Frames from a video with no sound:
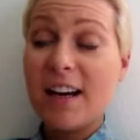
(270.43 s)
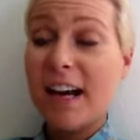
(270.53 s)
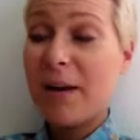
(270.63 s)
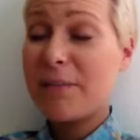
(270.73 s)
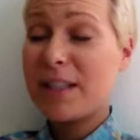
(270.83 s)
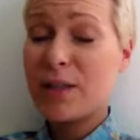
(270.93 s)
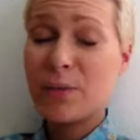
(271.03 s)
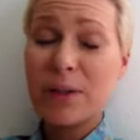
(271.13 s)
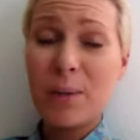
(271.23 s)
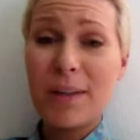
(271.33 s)
This has
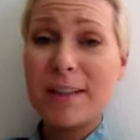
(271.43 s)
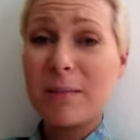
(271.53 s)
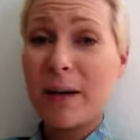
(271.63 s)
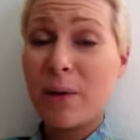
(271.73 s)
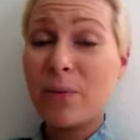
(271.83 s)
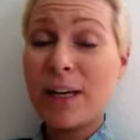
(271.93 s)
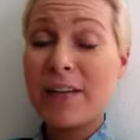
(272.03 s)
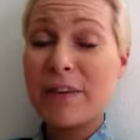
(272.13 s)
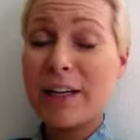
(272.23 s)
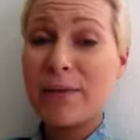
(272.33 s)
really worked in my own
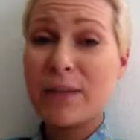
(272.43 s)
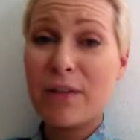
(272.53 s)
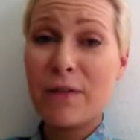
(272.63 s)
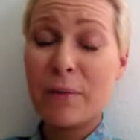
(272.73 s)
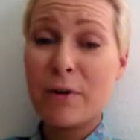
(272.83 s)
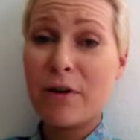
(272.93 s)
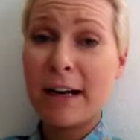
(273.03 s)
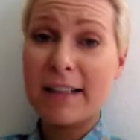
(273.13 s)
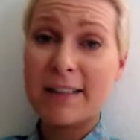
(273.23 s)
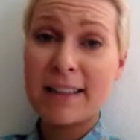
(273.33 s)
life. I used it for
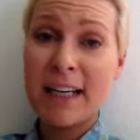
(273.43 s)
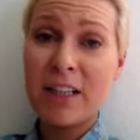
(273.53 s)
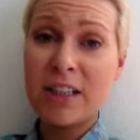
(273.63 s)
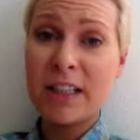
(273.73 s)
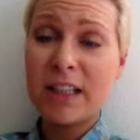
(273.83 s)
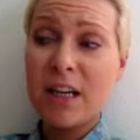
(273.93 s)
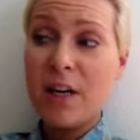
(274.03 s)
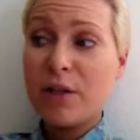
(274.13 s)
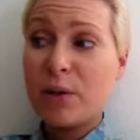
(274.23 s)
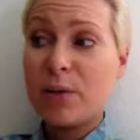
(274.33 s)
procrastination.
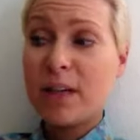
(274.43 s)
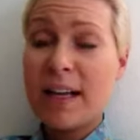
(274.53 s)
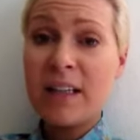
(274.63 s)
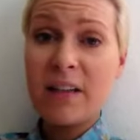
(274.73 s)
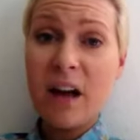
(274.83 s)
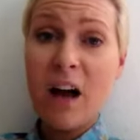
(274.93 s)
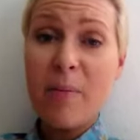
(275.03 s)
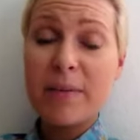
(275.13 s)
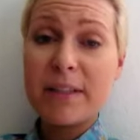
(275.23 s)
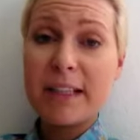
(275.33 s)
So it's kind of the
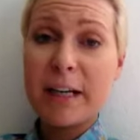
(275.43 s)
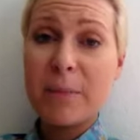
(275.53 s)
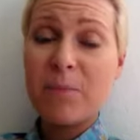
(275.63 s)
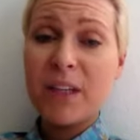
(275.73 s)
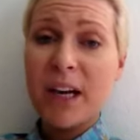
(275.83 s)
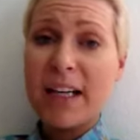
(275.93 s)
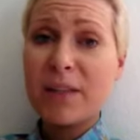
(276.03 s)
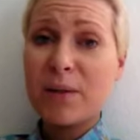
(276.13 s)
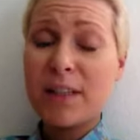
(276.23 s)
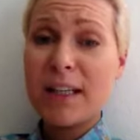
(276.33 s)
opposite. I
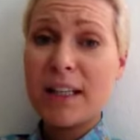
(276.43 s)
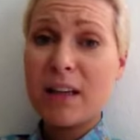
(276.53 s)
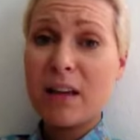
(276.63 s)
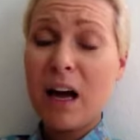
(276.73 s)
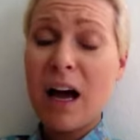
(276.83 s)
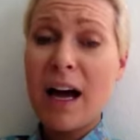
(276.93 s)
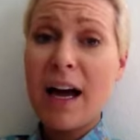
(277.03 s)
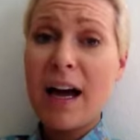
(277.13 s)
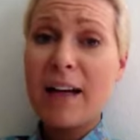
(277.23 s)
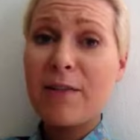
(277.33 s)
associated a
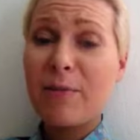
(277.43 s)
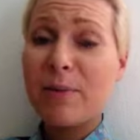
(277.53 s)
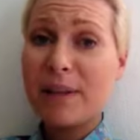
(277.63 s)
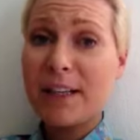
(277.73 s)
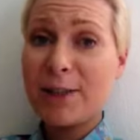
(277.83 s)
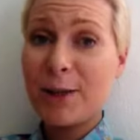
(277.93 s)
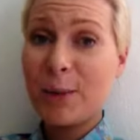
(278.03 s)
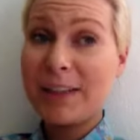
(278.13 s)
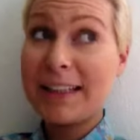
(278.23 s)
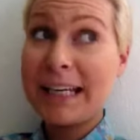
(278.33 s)
lot of pleasure
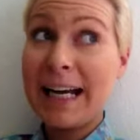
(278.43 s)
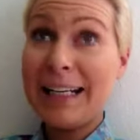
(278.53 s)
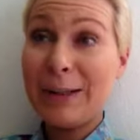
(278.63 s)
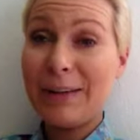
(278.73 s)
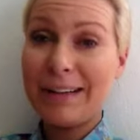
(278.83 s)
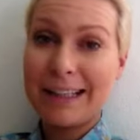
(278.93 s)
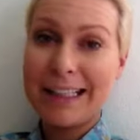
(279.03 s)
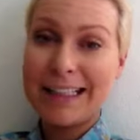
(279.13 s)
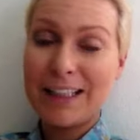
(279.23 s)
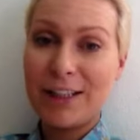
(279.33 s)
with not doing
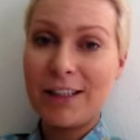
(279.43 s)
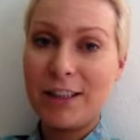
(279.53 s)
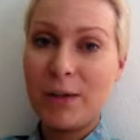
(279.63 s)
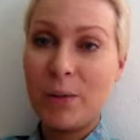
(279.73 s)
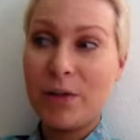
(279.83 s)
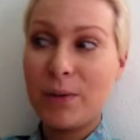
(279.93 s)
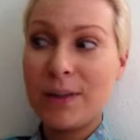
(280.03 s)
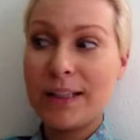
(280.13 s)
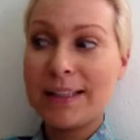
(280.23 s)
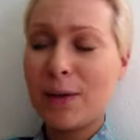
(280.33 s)
things I should do, with
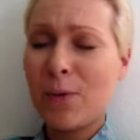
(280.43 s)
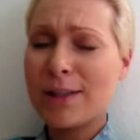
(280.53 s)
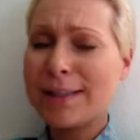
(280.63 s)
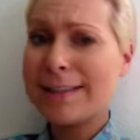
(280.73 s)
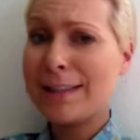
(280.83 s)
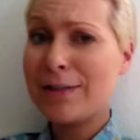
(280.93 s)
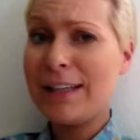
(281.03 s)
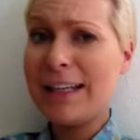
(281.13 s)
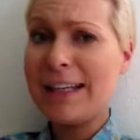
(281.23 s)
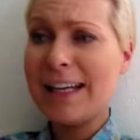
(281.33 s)
doing things like watching
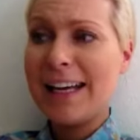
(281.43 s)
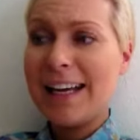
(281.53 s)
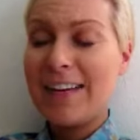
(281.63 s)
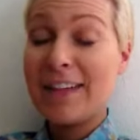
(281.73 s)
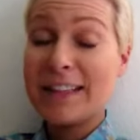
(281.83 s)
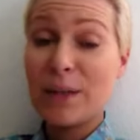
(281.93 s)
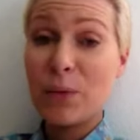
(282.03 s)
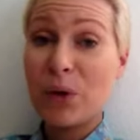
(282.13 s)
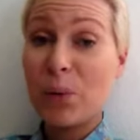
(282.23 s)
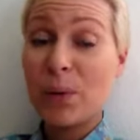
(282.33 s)
TV and things that
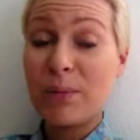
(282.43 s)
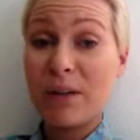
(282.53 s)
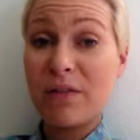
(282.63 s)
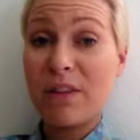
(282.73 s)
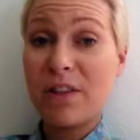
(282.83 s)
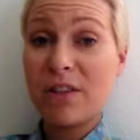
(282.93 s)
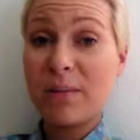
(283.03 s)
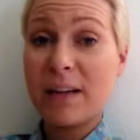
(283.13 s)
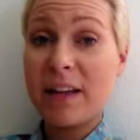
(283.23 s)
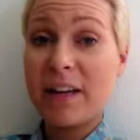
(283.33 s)
really weren't beneficial
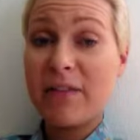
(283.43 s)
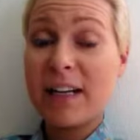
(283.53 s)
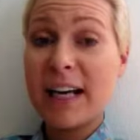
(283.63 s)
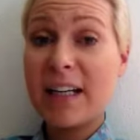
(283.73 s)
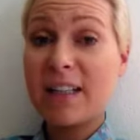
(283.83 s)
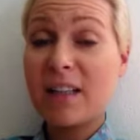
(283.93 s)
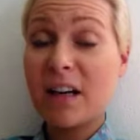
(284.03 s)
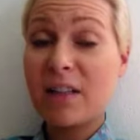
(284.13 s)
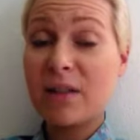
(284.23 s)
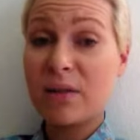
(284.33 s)
in my life. And I had to
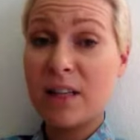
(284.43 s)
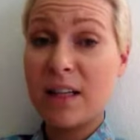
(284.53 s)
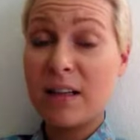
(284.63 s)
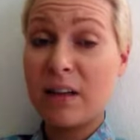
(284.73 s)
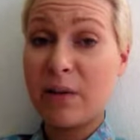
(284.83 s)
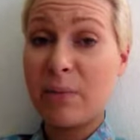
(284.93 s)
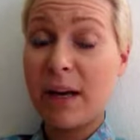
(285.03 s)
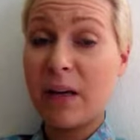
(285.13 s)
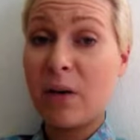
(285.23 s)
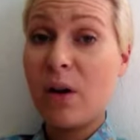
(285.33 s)
start associating a lot of
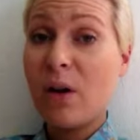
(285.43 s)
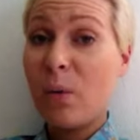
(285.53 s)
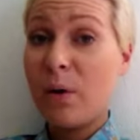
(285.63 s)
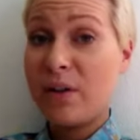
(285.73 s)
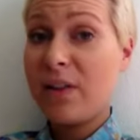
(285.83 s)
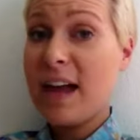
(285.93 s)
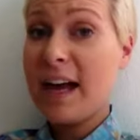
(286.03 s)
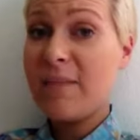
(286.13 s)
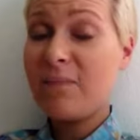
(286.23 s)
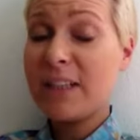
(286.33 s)
pain with
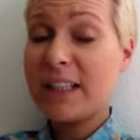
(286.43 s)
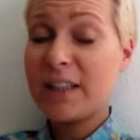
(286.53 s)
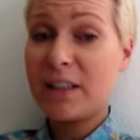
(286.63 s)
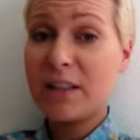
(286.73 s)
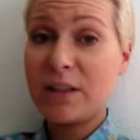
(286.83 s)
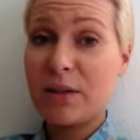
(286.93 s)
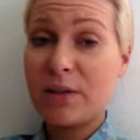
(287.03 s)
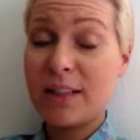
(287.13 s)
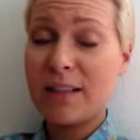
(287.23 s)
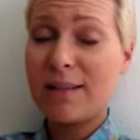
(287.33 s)
that and start
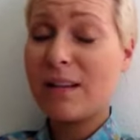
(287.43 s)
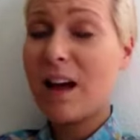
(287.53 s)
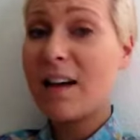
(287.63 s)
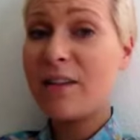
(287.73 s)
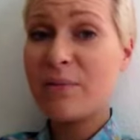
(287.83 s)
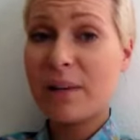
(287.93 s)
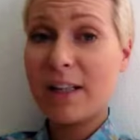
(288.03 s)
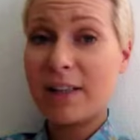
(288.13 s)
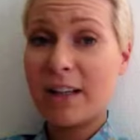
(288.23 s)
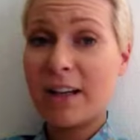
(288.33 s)
associating a lot of
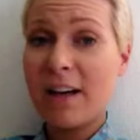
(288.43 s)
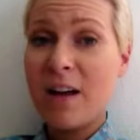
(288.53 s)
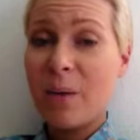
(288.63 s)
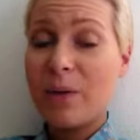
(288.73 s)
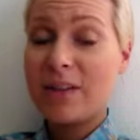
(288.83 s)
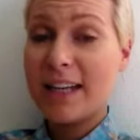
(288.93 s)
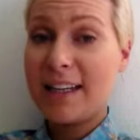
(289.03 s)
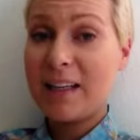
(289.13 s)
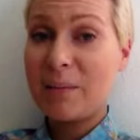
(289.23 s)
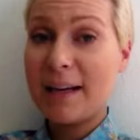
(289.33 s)
pleasure with
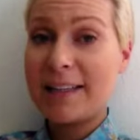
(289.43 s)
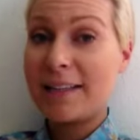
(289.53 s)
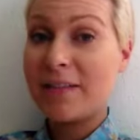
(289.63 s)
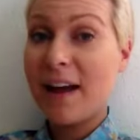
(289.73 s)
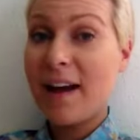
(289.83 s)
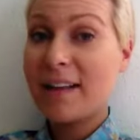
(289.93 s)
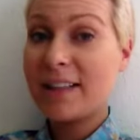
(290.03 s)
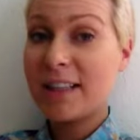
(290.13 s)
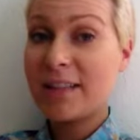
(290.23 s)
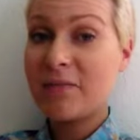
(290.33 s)
taking massive
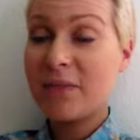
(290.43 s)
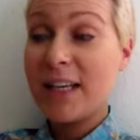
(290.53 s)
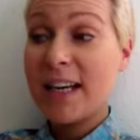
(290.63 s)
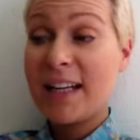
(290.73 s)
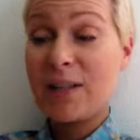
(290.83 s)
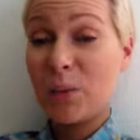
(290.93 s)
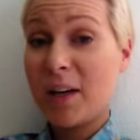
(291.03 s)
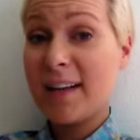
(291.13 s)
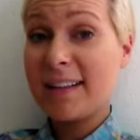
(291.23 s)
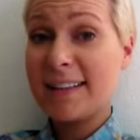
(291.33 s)
action. And it's
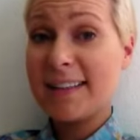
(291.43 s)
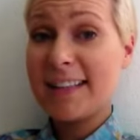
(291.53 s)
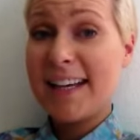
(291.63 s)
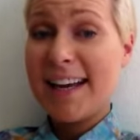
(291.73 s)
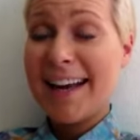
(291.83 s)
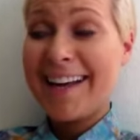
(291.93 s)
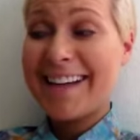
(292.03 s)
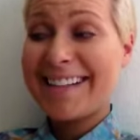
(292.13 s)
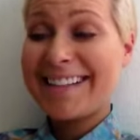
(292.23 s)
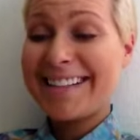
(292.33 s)
worked.
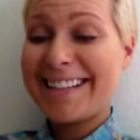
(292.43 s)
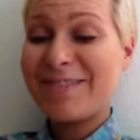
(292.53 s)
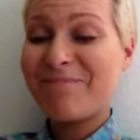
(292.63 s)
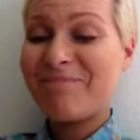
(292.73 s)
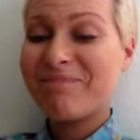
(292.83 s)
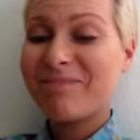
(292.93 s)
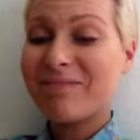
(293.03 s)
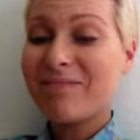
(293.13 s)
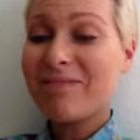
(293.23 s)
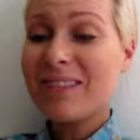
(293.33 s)
And
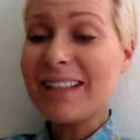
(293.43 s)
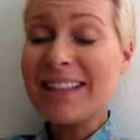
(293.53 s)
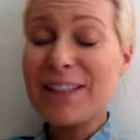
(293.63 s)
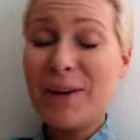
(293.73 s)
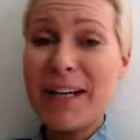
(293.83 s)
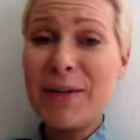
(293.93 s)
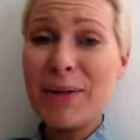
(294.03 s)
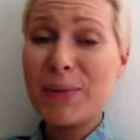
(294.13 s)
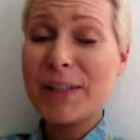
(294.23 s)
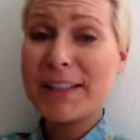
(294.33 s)
so I know
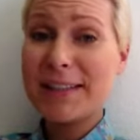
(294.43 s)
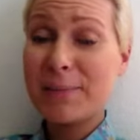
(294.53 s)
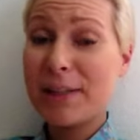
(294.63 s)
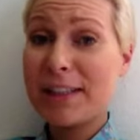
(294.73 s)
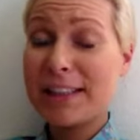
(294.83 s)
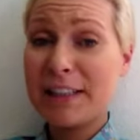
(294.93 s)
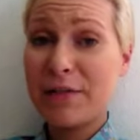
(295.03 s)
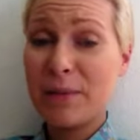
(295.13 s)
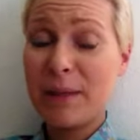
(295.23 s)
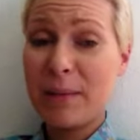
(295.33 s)
it's worked personally
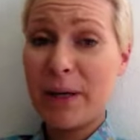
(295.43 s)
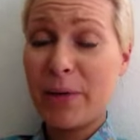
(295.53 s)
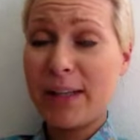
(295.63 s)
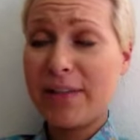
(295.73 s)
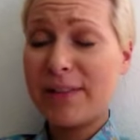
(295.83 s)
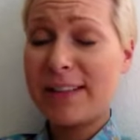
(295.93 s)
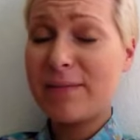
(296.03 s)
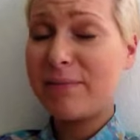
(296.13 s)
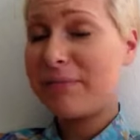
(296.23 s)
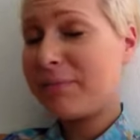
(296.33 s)
for me in my own life,
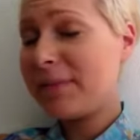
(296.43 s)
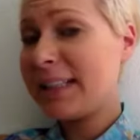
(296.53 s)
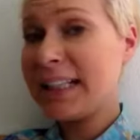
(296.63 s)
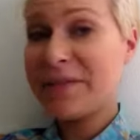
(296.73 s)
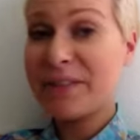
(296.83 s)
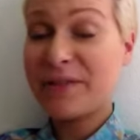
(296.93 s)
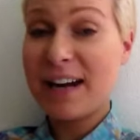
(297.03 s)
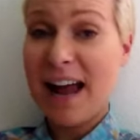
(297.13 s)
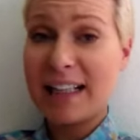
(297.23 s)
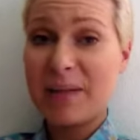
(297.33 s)
and plenty of
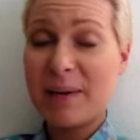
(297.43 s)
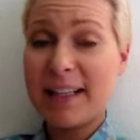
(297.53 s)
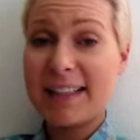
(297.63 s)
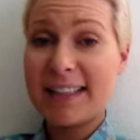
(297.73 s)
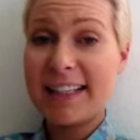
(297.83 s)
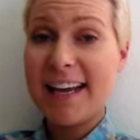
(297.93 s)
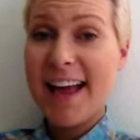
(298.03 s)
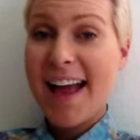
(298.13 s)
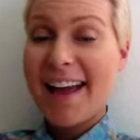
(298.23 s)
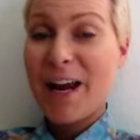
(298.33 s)
different aspects, and
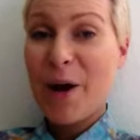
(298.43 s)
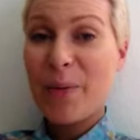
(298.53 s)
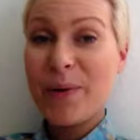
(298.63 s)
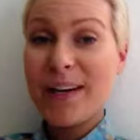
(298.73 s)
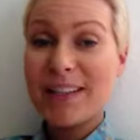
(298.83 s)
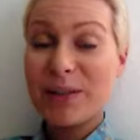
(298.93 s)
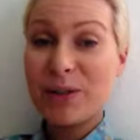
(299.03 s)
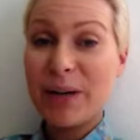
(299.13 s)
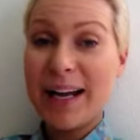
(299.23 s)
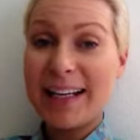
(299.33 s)
I hope you guys will
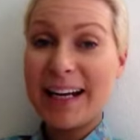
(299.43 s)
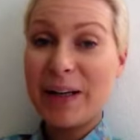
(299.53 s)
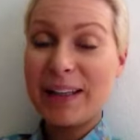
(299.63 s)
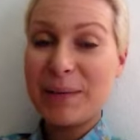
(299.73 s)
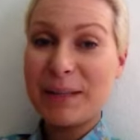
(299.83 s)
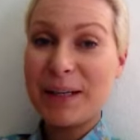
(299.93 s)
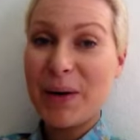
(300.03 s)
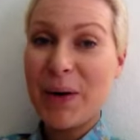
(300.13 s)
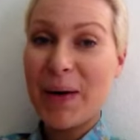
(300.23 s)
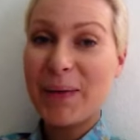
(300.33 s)
try it out and let me
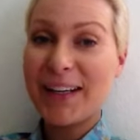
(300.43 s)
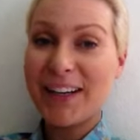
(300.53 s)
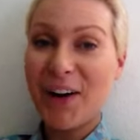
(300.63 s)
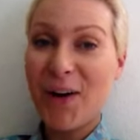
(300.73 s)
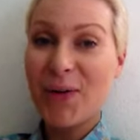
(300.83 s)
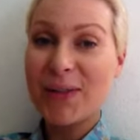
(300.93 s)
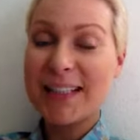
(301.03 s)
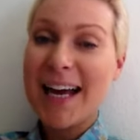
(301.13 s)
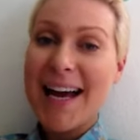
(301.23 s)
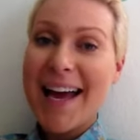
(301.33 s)
know how it goes,
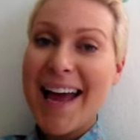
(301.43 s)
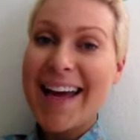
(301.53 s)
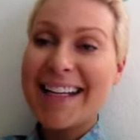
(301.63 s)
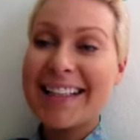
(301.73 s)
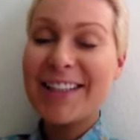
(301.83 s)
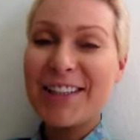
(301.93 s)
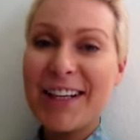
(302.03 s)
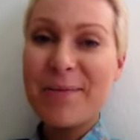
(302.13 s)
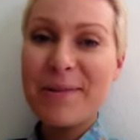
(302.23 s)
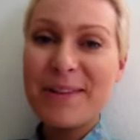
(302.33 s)
and hook
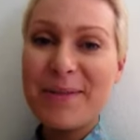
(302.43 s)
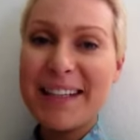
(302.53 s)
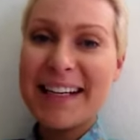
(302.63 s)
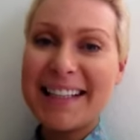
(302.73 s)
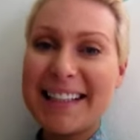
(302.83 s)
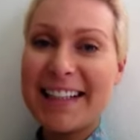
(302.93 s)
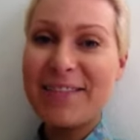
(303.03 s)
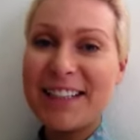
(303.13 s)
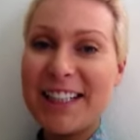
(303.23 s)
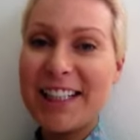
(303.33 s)
up with me, guys. I
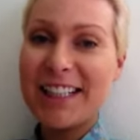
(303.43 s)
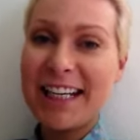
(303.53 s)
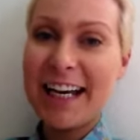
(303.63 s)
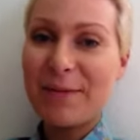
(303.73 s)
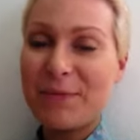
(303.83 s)
love to chit-chat,